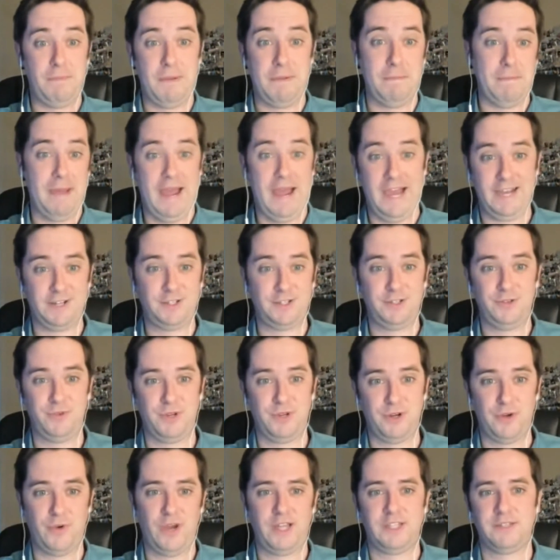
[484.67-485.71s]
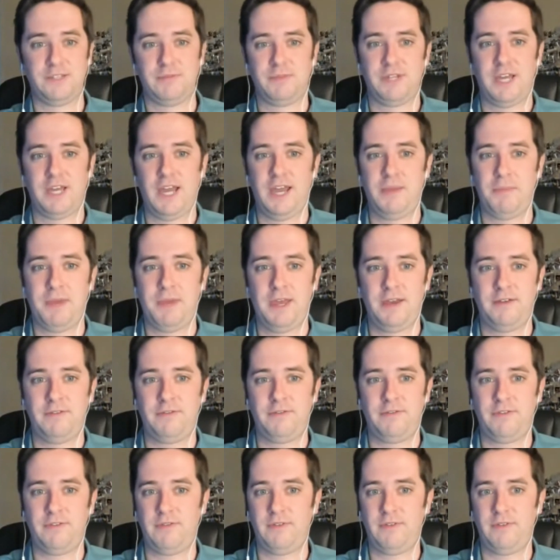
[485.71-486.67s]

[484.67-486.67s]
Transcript: been back to in quite some time have